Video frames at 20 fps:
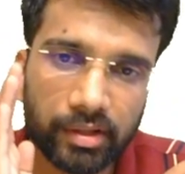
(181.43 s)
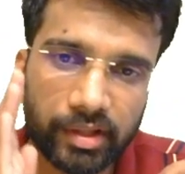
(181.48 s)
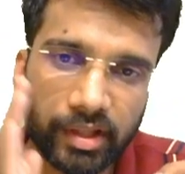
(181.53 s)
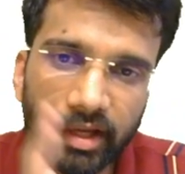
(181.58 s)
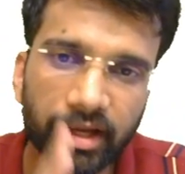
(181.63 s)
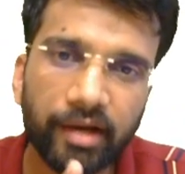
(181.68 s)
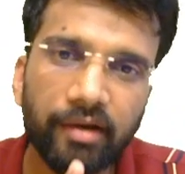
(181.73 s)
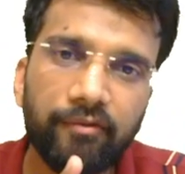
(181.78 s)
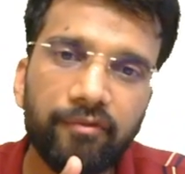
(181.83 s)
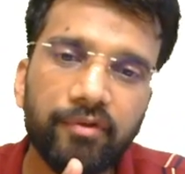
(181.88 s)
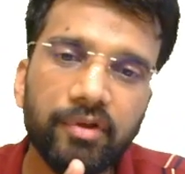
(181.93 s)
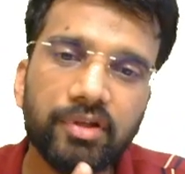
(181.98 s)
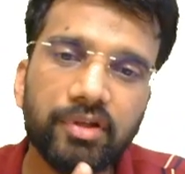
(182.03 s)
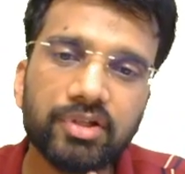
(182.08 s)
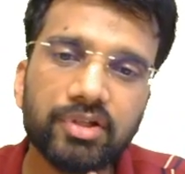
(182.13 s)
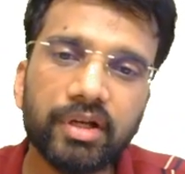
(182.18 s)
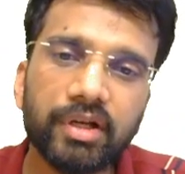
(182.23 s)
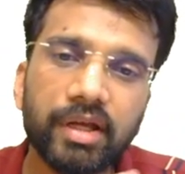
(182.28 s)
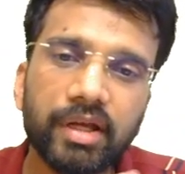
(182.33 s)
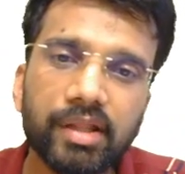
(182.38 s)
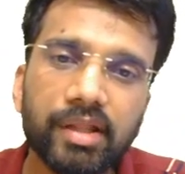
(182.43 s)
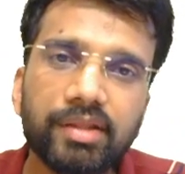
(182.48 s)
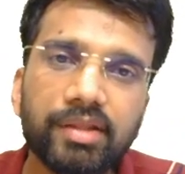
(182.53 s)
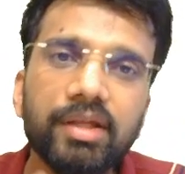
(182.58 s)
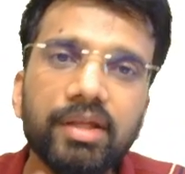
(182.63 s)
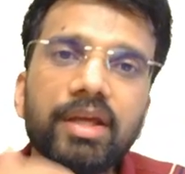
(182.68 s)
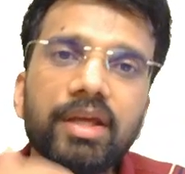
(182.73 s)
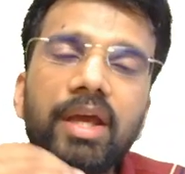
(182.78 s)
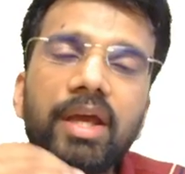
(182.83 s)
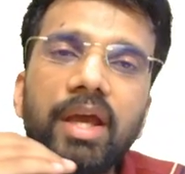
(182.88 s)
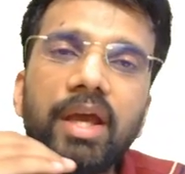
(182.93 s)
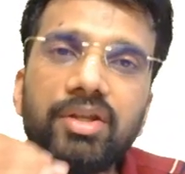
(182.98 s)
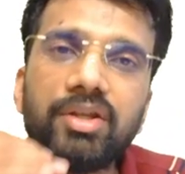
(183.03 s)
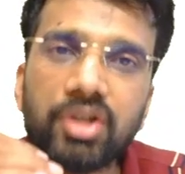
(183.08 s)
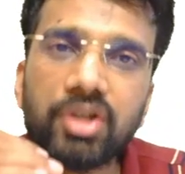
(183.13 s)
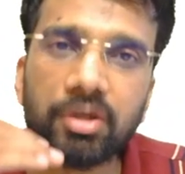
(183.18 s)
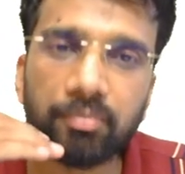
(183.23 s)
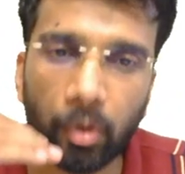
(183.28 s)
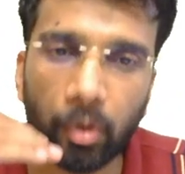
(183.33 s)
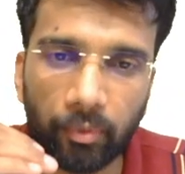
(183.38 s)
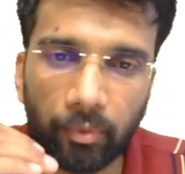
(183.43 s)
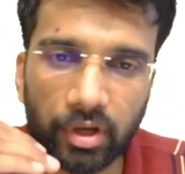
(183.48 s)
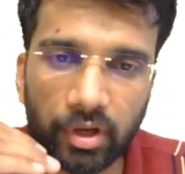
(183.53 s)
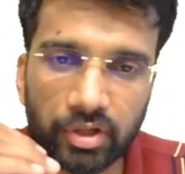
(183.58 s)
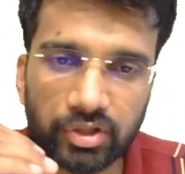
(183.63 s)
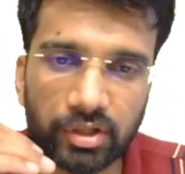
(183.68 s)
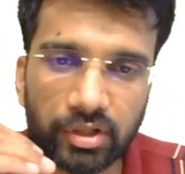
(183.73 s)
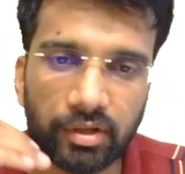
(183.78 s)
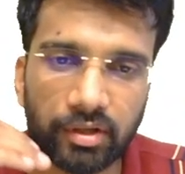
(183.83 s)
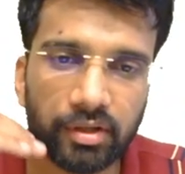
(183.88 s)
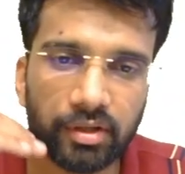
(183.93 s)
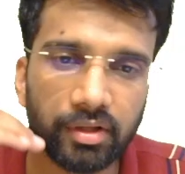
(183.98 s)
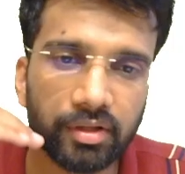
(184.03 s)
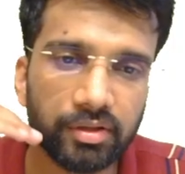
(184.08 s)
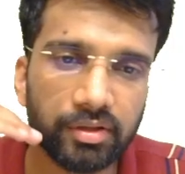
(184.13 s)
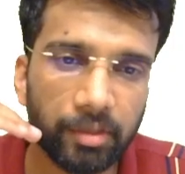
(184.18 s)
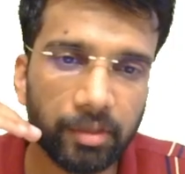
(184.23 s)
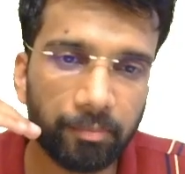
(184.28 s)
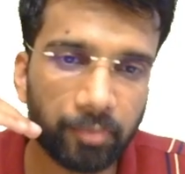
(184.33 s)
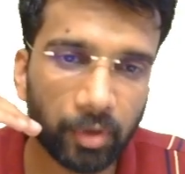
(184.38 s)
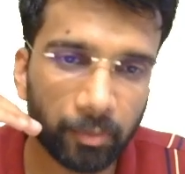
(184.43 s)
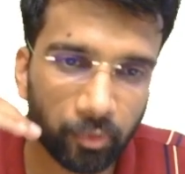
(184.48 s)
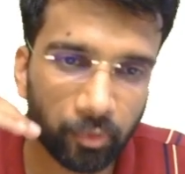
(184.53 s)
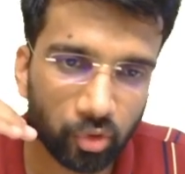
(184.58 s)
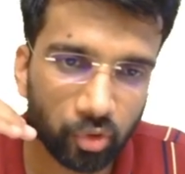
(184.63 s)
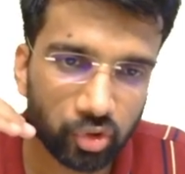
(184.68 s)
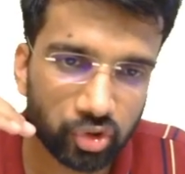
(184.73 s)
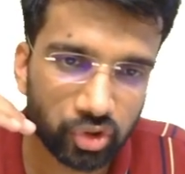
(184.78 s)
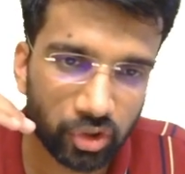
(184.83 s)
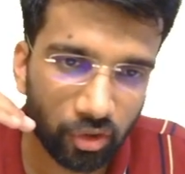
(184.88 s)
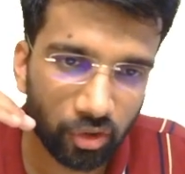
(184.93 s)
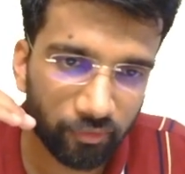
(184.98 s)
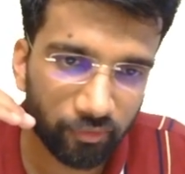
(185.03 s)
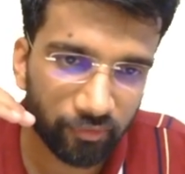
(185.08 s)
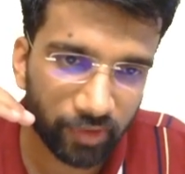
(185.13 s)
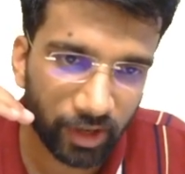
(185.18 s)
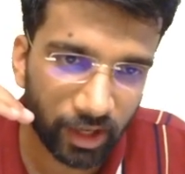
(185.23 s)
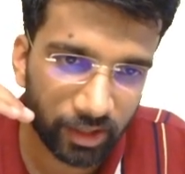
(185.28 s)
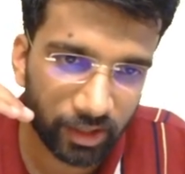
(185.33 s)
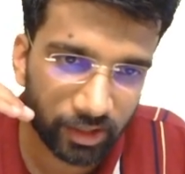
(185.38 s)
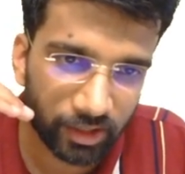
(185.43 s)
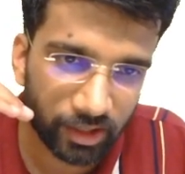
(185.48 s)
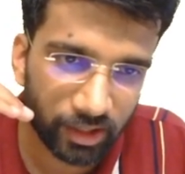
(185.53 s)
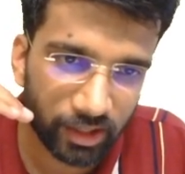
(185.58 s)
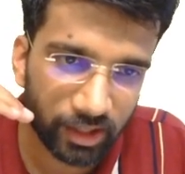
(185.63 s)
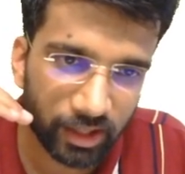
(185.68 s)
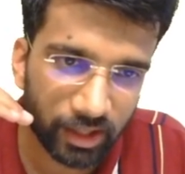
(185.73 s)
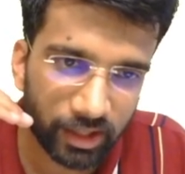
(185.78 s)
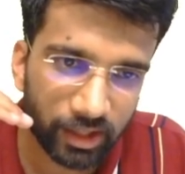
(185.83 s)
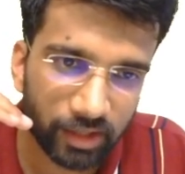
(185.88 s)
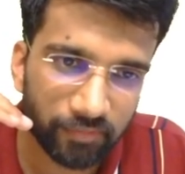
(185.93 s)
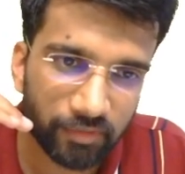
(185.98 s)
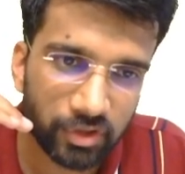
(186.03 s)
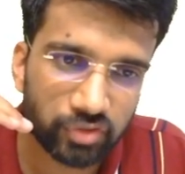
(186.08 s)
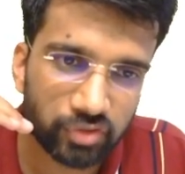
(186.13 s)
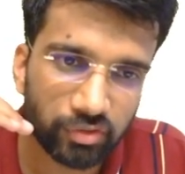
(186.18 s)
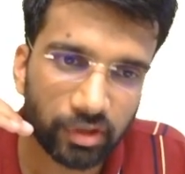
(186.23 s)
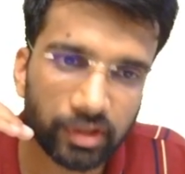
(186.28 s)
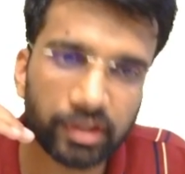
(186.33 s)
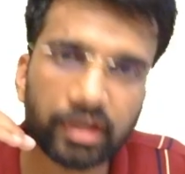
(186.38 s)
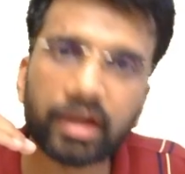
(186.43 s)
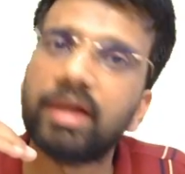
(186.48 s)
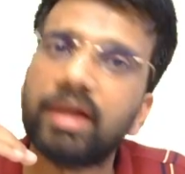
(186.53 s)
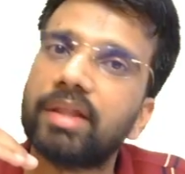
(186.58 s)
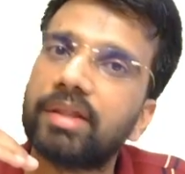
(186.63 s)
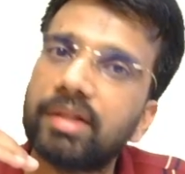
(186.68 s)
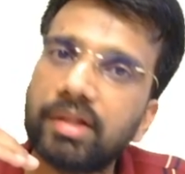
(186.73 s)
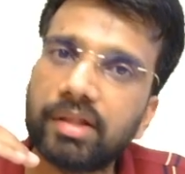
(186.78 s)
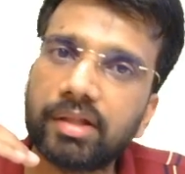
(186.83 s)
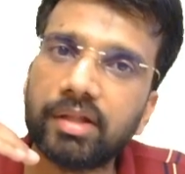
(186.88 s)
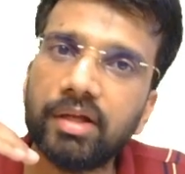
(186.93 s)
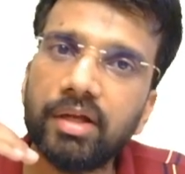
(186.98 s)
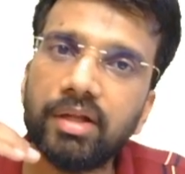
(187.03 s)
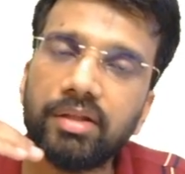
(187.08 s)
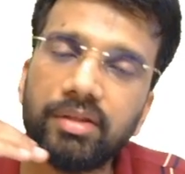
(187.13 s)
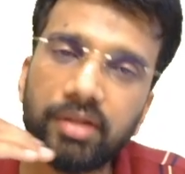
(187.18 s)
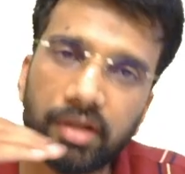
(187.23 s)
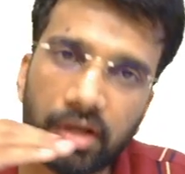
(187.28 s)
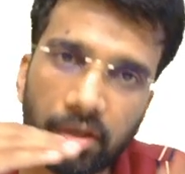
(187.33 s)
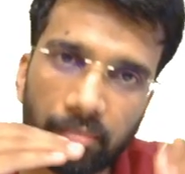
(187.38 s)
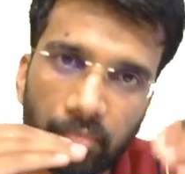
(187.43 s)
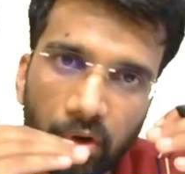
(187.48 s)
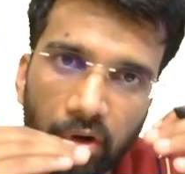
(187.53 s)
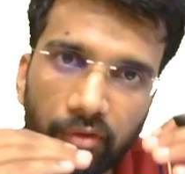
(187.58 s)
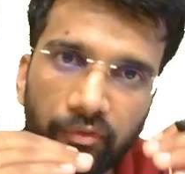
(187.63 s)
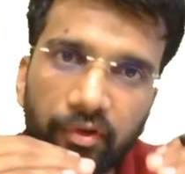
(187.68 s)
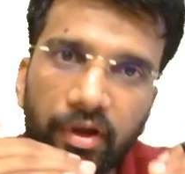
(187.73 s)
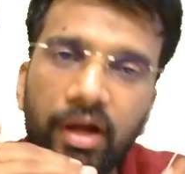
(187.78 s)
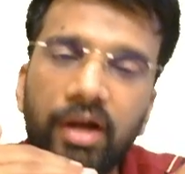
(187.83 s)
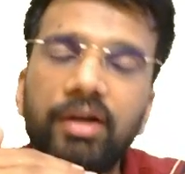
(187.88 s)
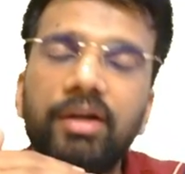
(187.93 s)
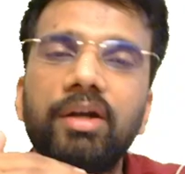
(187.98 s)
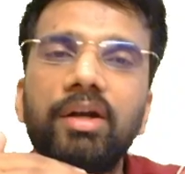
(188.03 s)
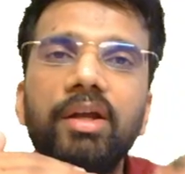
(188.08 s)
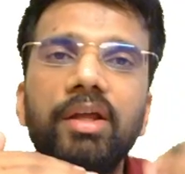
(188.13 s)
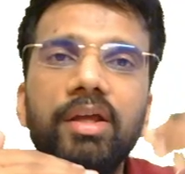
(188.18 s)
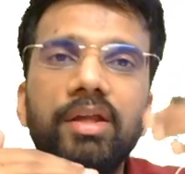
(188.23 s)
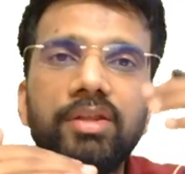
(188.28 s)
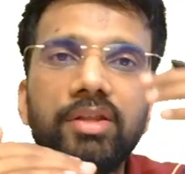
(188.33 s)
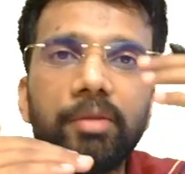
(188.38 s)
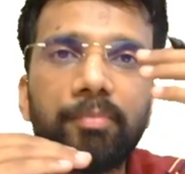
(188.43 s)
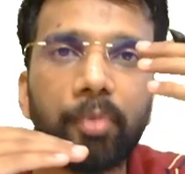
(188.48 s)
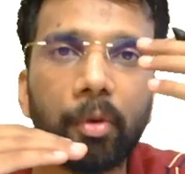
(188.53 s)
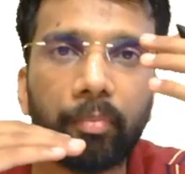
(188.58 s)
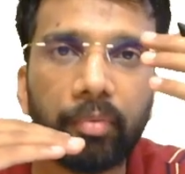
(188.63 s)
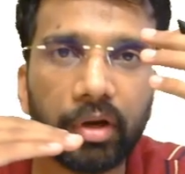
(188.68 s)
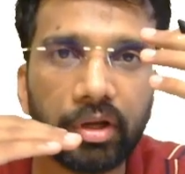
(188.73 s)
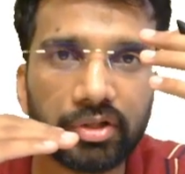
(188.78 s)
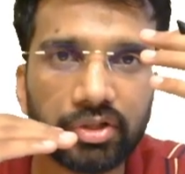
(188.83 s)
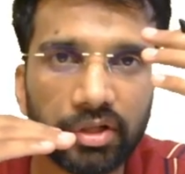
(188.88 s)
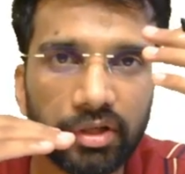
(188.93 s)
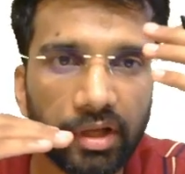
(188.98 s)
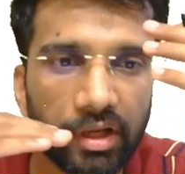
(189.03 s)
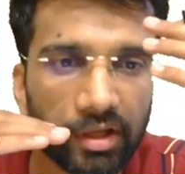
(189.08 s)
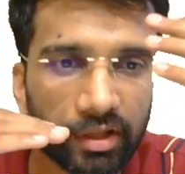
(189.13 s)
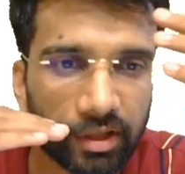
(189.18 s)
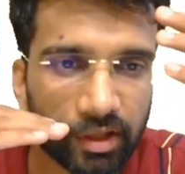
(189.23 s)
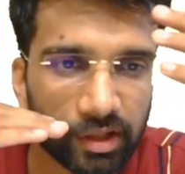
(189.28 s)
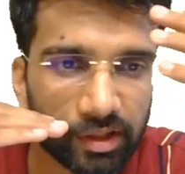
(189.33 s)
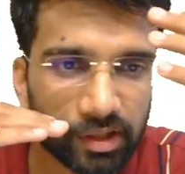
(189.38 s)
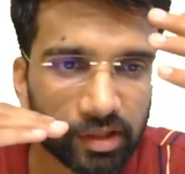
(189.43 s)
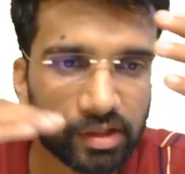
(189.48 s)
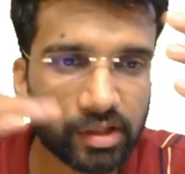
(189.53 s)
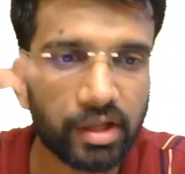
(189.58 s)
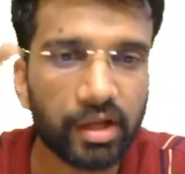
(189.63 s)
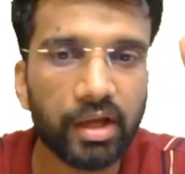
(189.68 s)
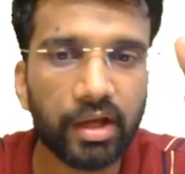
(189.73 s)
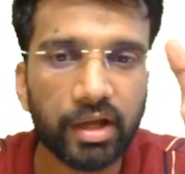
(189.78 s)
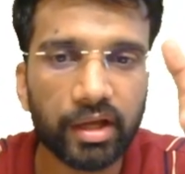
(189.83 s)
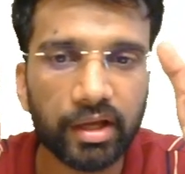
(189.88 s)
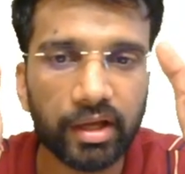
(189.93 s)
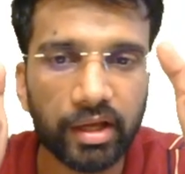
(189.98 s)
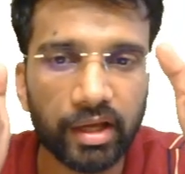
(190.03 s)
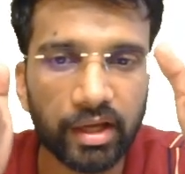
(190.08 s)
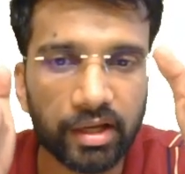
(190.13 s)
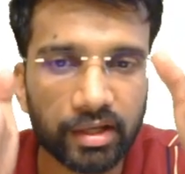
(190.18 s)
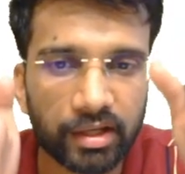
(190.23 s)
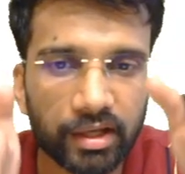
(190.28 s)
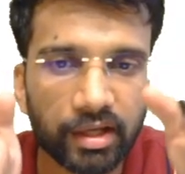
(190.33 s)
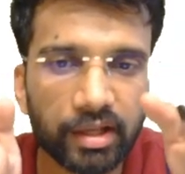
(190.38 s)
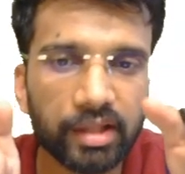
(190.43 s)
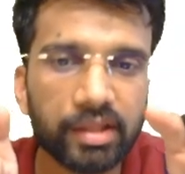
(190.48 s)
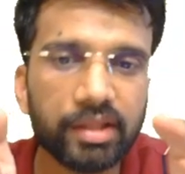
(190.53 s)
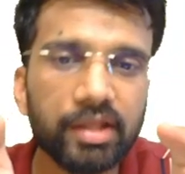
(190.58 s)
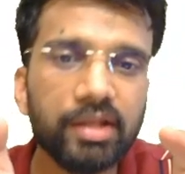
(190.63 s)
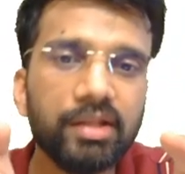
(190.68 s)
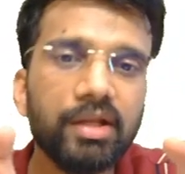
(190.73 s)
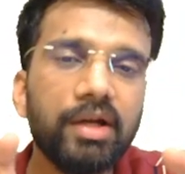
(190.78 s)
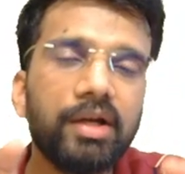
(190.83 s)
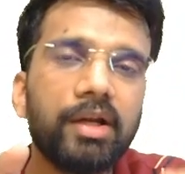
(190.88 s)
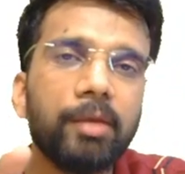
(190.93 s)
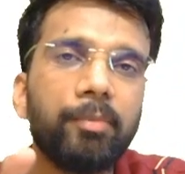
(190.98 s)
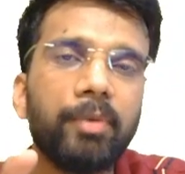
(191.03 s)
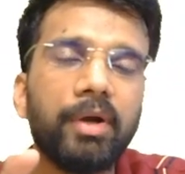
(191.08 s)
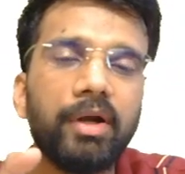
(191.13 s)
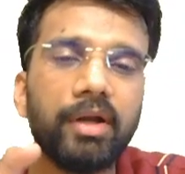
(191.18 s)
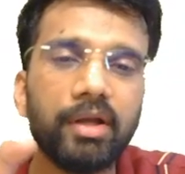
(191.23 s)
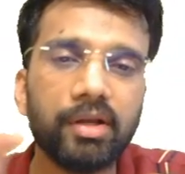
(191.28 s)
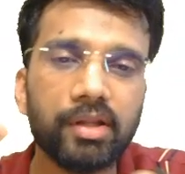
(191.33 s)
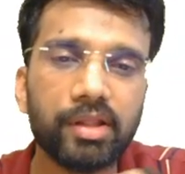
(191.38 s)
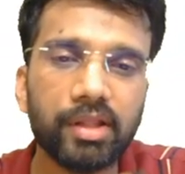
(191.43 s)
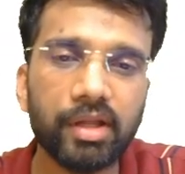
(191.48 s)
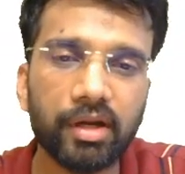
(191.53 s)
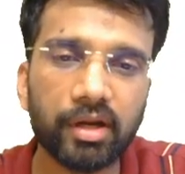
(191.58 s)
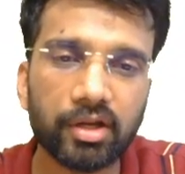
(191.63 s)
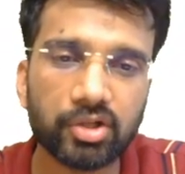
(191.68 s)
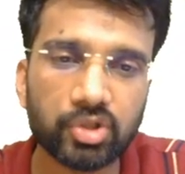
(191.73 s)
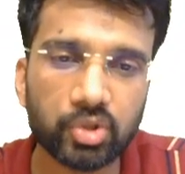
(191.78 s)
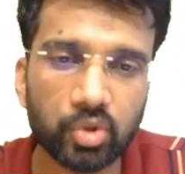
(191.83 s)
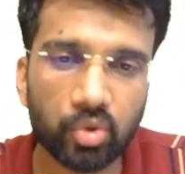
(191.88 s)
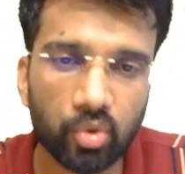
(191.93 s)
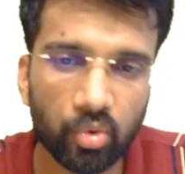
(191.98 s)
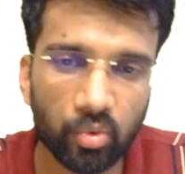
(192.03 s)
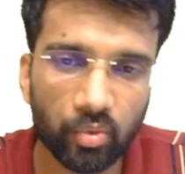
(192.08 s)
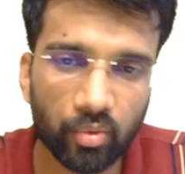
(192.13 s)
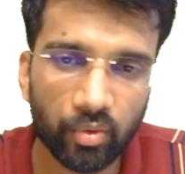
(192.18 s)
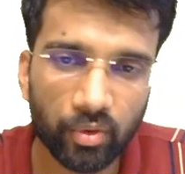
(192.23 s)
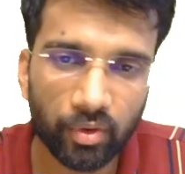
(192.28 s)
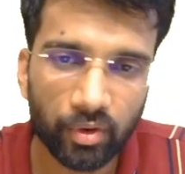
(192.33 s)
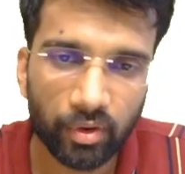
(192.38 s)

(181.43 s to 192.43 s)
Second feature is the aging population. The proportion of elderly individuals rises, the number of elderly in the population increases, increasing the dependency ratio